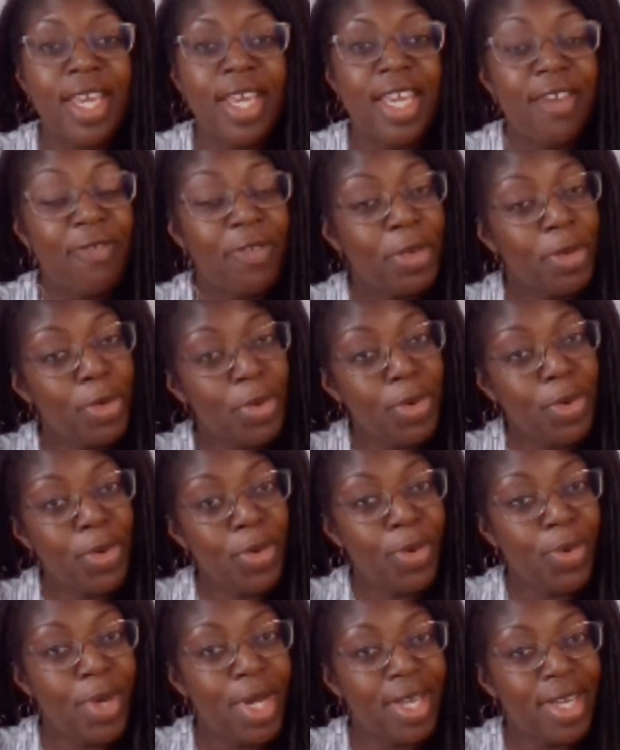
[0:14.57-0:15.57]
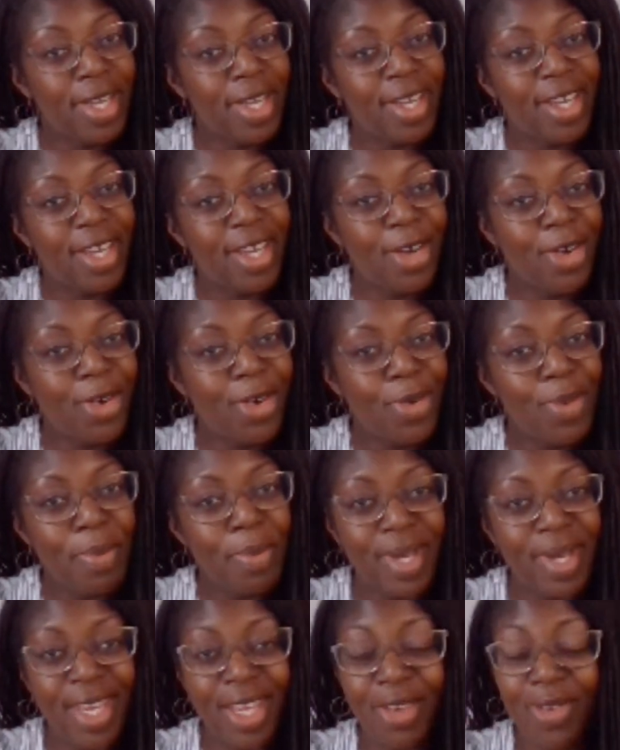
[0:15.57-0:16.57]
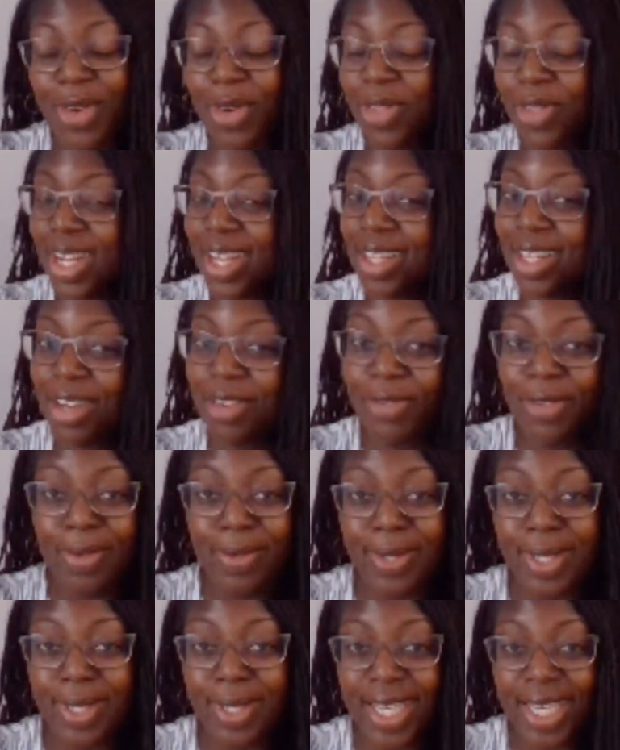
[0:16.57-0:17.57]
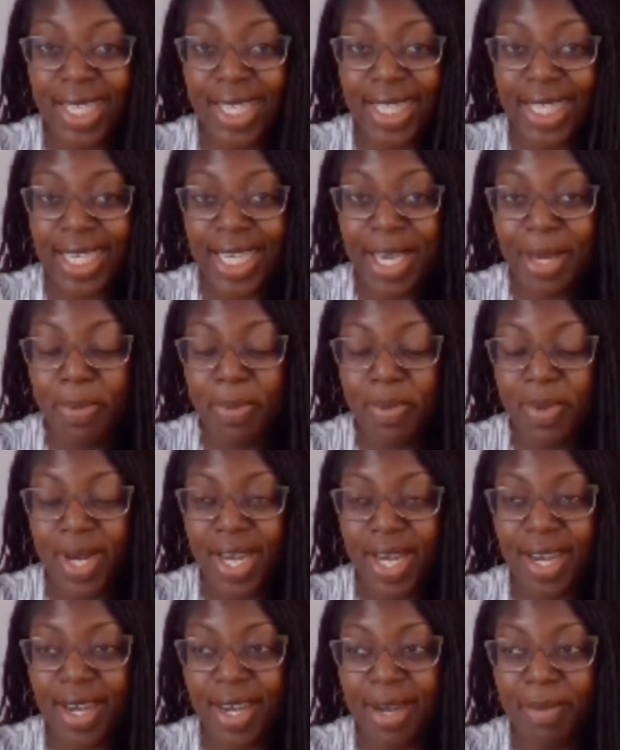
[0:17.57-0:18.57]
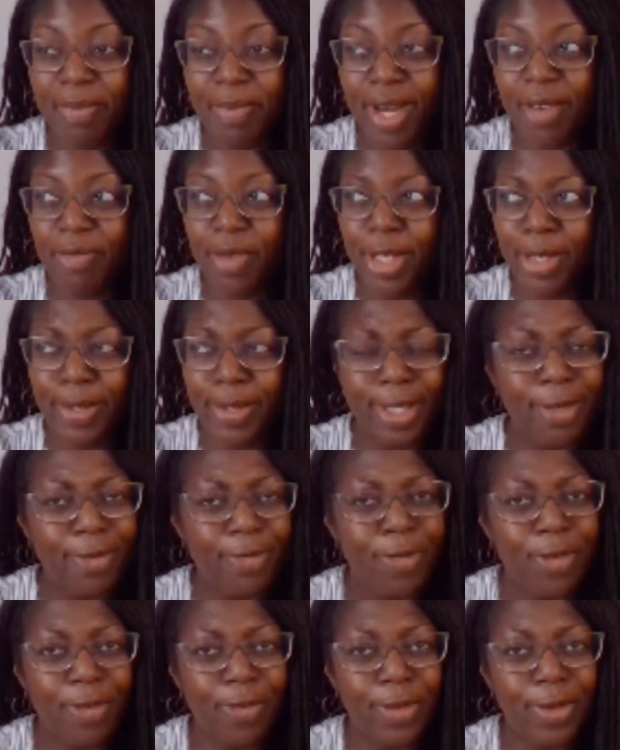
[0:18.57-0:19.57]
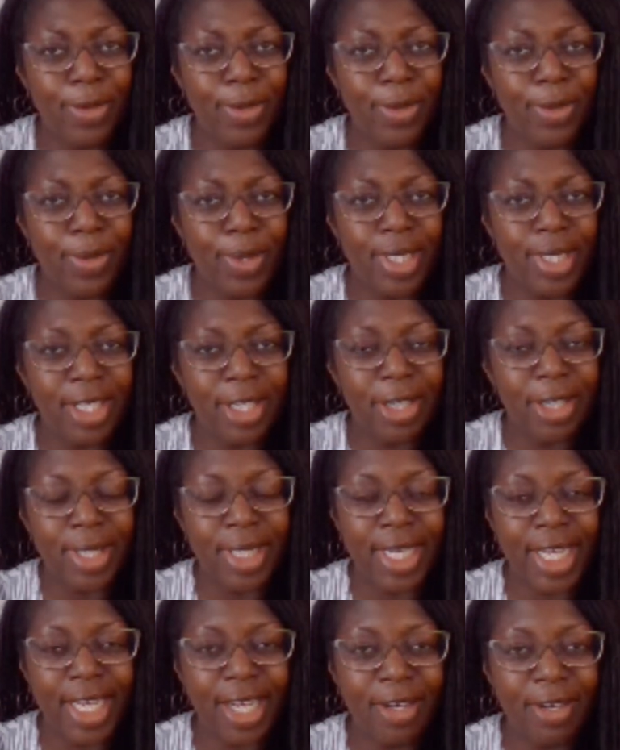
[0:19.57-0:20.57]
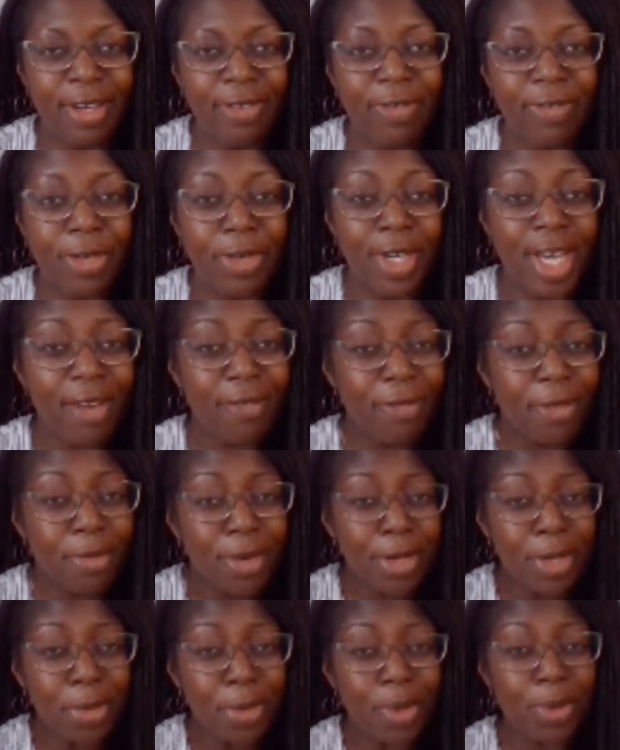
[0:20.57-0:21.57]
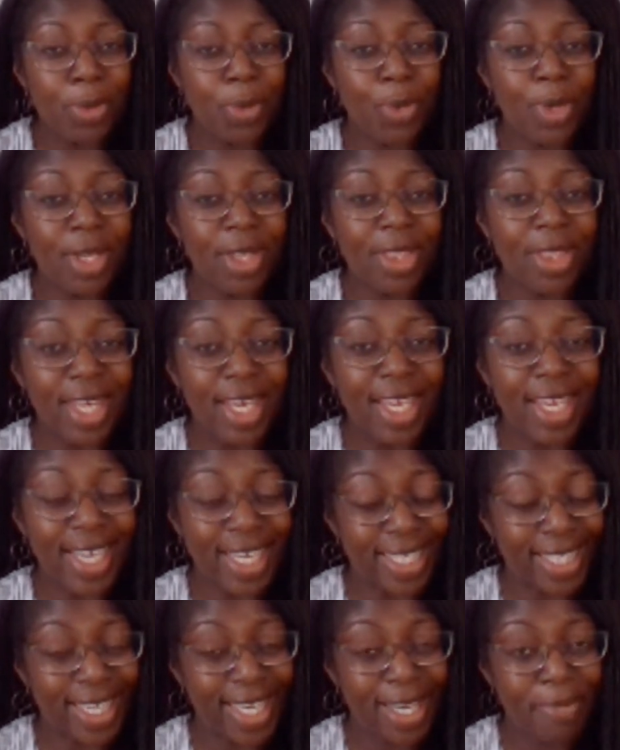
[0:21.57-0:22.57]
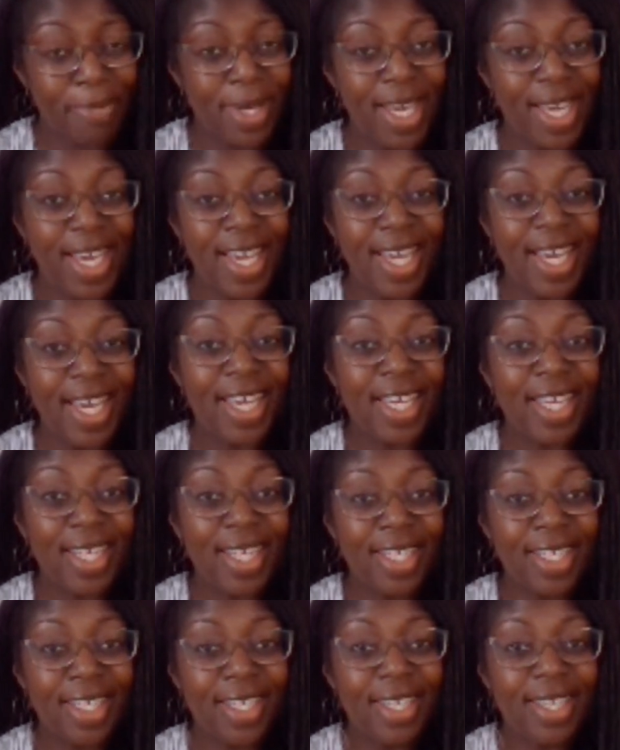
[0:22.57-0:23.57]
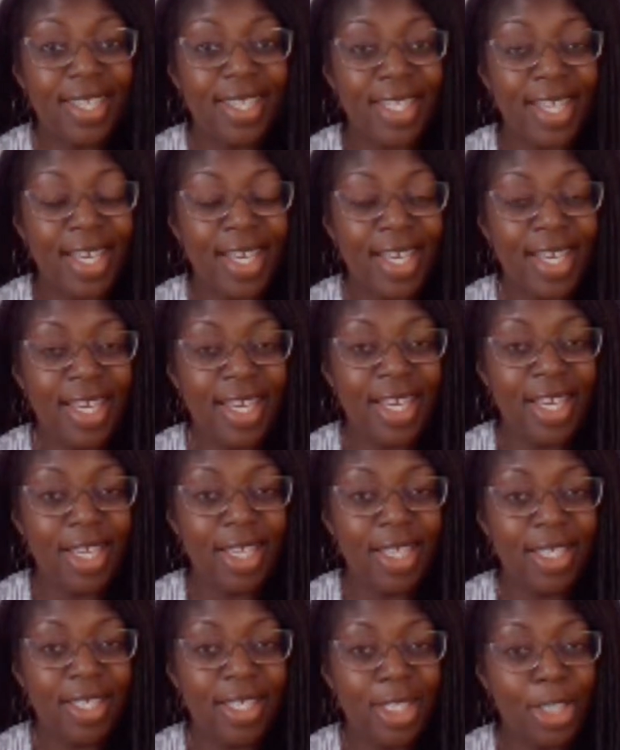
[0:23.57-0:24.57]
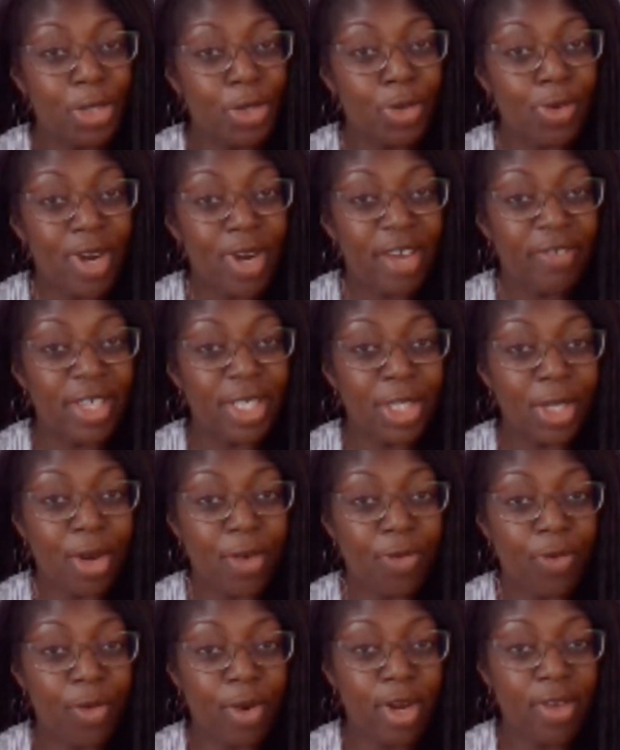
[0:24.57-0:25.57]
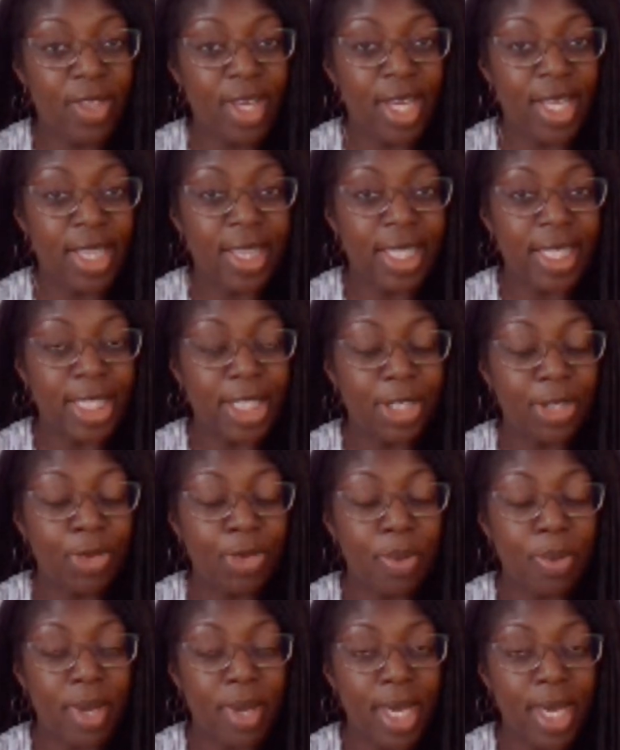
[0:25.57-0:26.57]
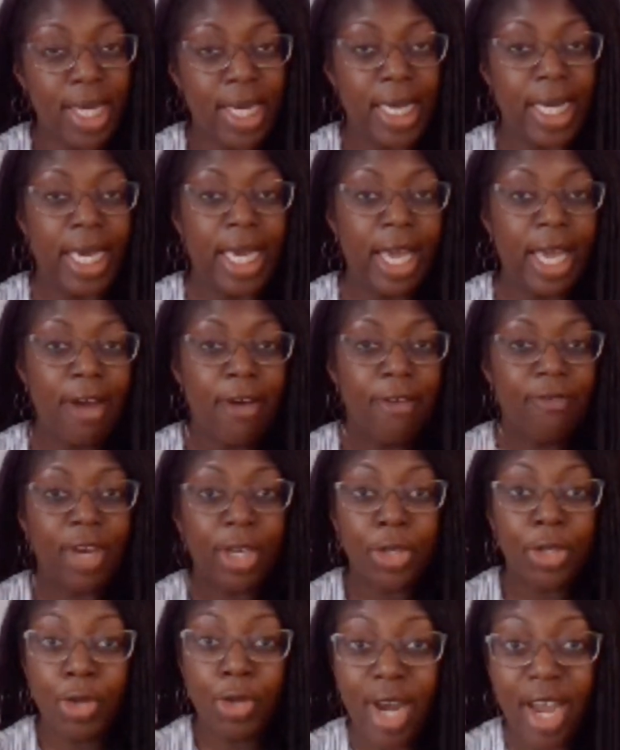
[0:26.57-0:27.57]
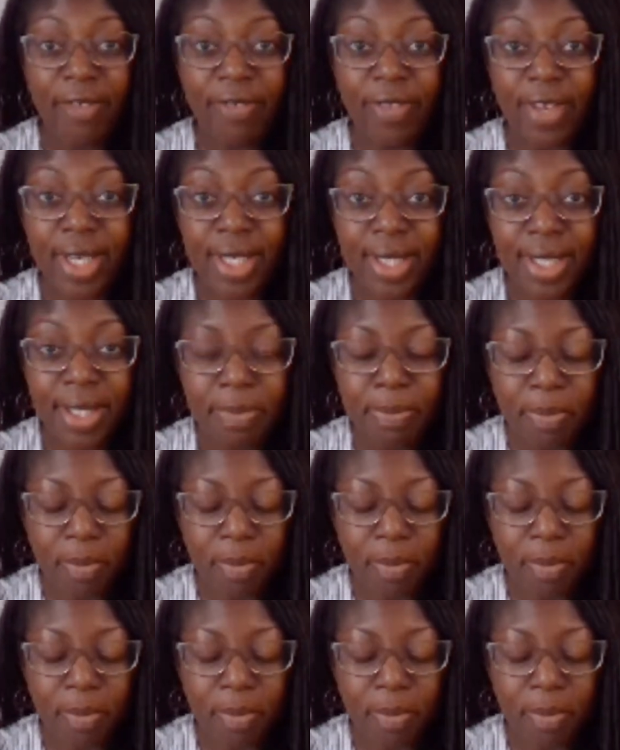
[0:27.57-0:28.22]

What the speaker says: If you know me, you know that I love using Inkscape. I've been using it for a few years now. If you're not familiar with Inkscape, it is a digital graphic software that lets you make vector graphics.